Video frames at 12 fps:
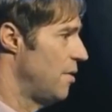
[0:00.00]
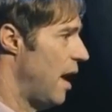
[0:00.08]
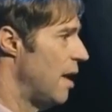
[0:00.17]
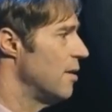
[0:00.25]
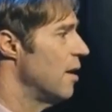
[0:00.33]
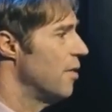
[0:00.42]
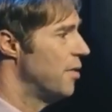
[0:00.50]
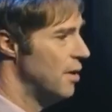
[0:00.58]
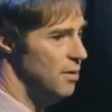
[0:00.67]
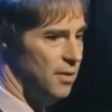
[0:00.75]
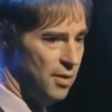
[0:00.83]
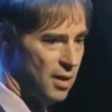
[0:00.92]
that
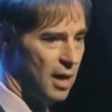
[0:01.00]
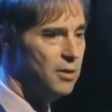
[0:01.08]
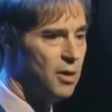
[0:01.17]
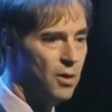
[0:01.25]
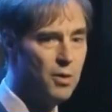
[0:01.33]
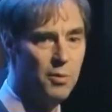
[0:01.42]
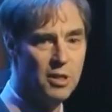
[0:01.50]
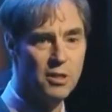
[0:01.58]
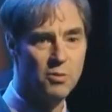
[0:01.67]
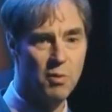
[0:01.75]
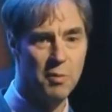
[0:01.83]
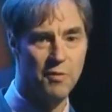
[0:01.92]
the, the non-coding
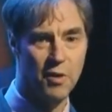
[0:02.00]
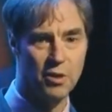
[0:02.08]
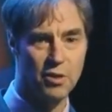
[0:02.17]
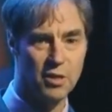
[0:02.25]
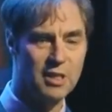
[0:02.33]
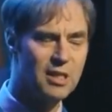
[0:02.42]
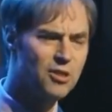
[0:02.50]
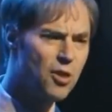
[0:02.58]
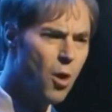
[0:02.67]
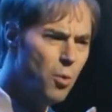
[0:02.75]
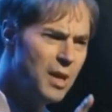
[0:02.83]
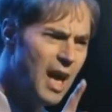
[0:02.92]
regions would be functional. He says,
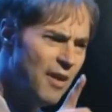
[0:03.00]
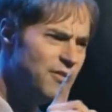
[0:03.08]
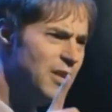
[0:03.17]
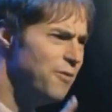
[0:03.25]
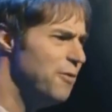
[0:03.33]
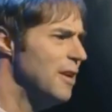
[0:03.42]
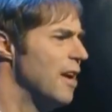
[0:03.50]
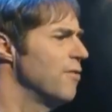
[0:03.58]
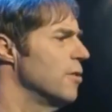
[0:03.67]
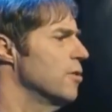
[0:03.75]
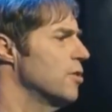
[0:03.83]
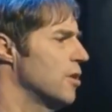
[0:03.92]
though we have different
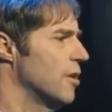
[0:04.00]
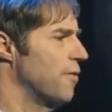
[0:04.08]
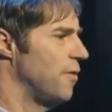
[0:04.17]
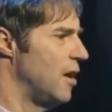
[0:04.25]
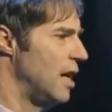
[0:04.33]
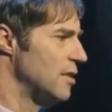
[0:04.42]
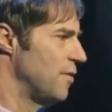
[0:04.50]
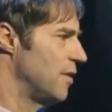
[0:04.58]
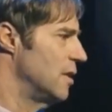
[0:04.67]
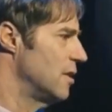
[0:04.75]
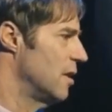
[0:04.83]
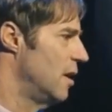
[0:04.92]
evolutionary
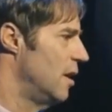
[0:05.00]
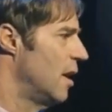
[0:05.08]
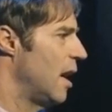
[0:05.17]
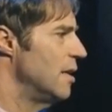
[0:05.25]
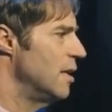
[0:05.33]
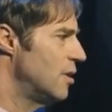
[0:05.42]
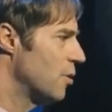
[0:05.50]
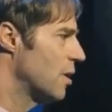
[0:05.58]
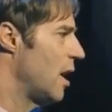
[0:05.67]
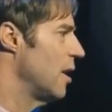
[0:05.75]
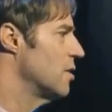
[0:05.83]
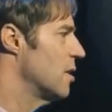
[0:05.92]
philosophies, I need to
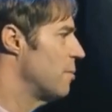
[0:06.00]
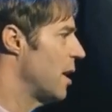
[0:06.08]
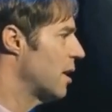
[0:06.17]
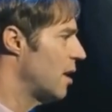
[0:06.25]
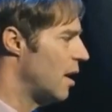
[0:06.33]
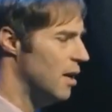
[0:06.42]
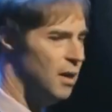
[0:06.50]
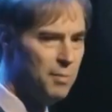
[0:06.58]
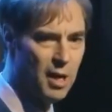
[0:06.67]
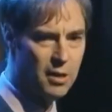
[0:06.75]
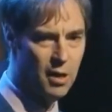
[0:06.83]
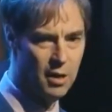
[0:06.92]
acknowledge that my, co
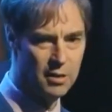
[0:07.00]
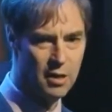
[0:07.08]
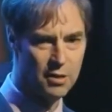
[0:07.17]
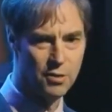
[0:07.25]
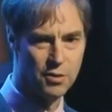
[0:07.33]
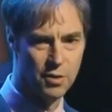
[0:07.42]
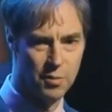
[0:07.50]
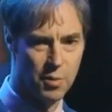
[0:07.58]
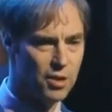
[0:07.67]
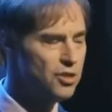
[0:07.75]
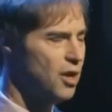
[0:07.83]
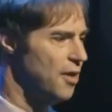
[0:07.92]
my colleague, Dr.
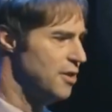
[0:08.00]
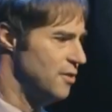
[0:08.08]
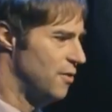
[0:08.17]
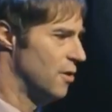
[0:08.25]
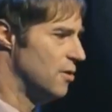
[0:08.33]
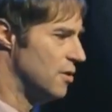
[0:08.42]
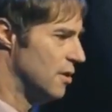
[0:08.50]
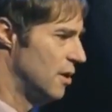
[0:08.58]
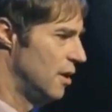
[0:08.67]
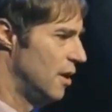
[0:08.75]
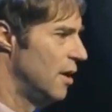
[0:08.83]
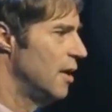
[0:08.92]
Sternberg, saw this first.
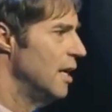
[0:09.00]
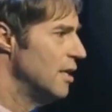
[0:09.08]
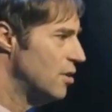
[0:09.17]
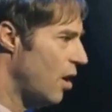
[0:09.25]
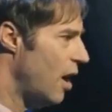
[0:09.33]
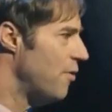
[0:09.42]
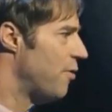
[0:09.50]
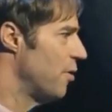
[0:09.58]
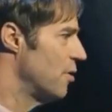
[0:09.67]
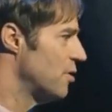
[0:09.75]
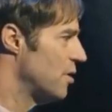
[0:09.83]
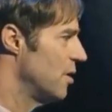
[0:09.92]
He saw it
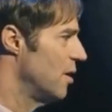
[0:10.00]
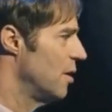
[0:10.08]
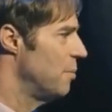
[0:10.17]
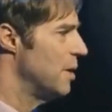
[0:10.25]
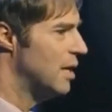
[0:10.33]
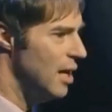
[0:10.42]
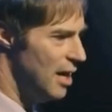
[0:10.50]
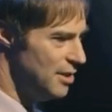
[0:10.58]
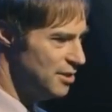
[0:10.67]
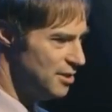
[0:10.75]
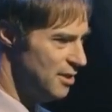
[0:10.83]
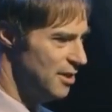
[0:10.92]
first
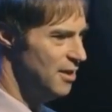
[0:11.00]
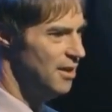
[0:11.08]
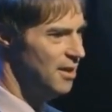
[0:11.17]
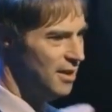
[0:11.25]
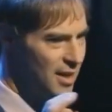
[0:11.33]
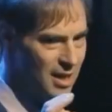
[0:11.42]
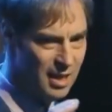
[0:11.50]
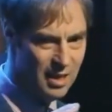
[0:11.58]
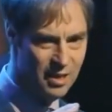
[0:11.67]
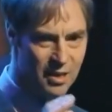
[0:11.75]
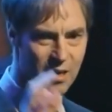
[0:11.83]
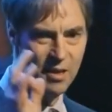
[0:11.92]
because
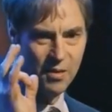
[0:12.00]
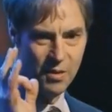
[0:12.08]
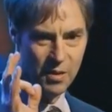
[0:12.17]
he,